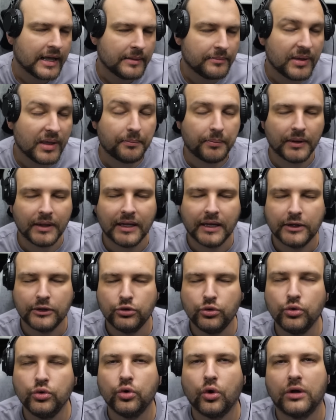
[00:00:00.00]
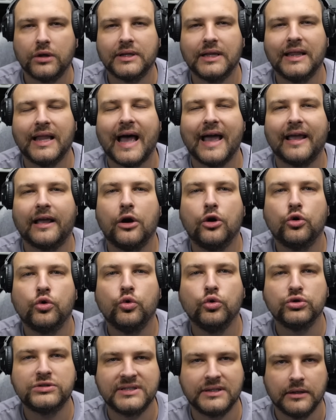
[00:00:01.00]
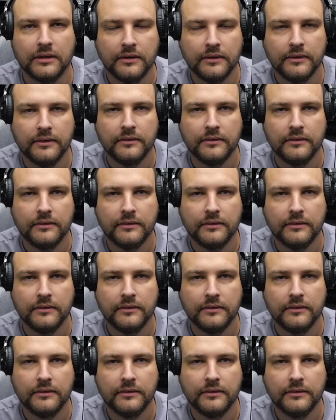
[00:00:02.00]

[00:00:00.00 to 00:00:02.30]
people do not like Kust.